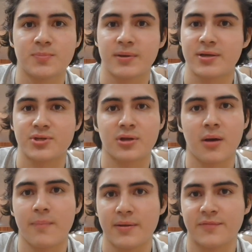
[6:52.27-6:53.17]
because they're
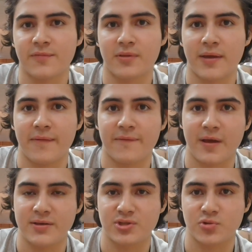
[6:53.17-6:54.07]
not meant for that
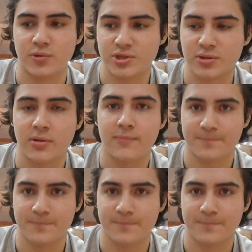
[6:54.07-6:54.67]
fast twitch